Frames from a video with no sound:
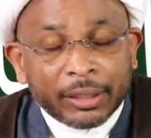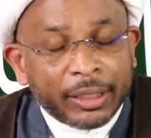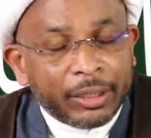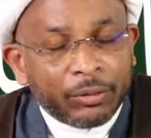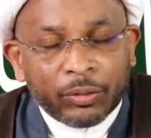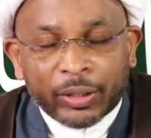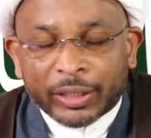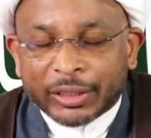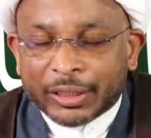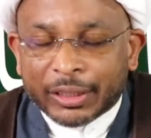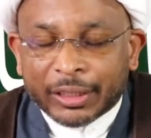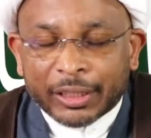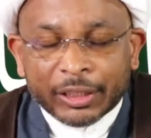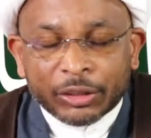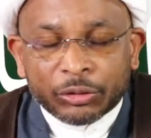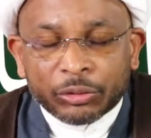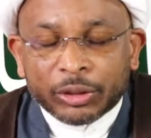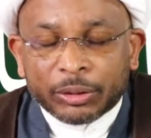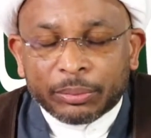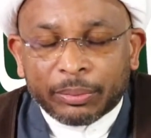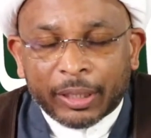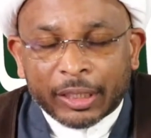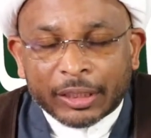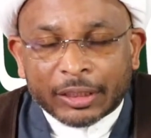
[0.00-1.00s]
It wasn't his
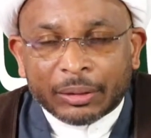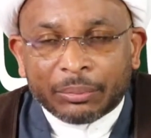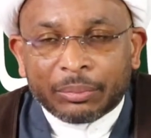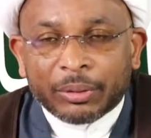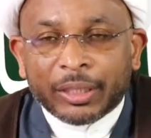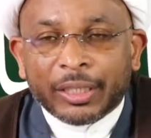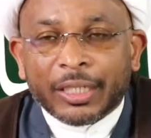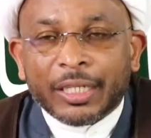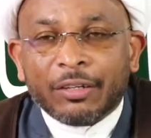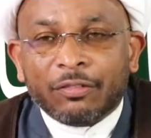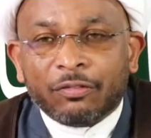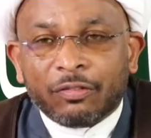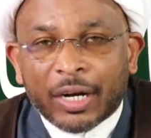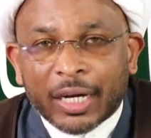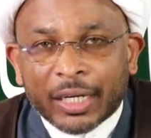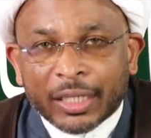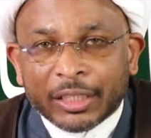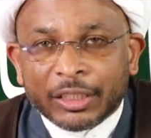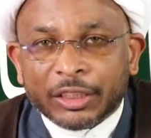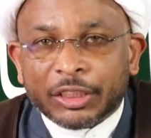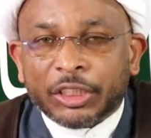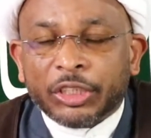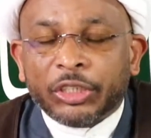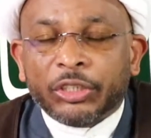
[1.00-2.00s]
responsibility. He
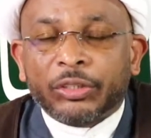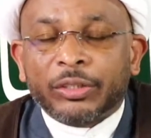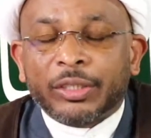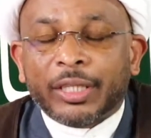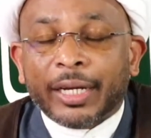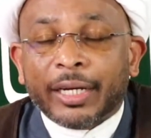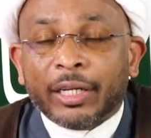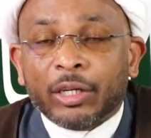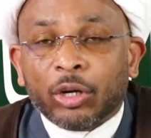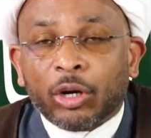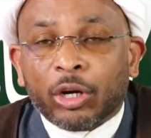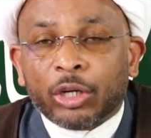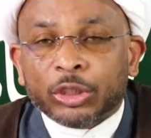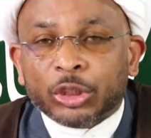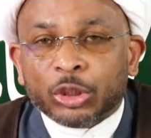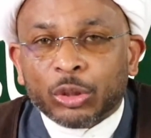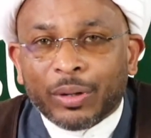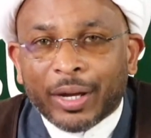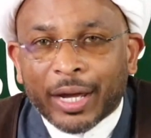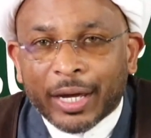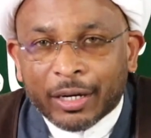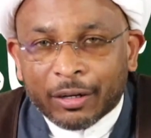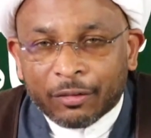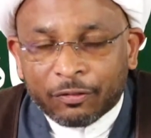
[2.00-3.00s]
volunteered that he also
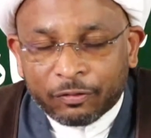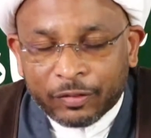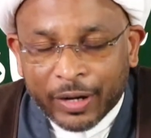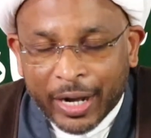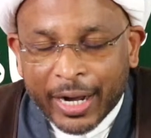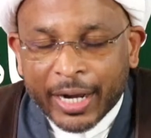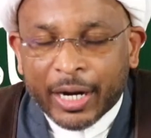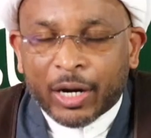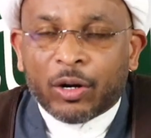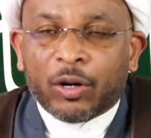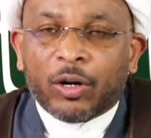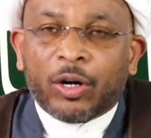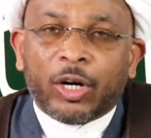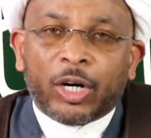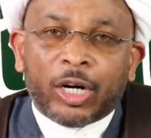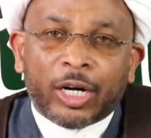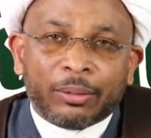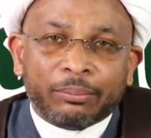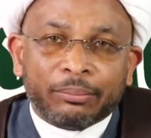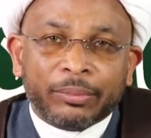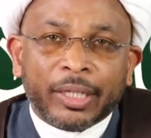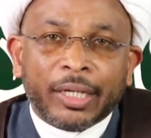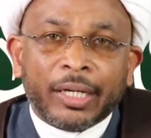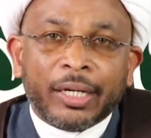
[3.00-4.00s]
had a
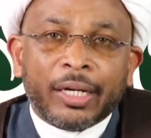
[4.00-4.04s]
firearm.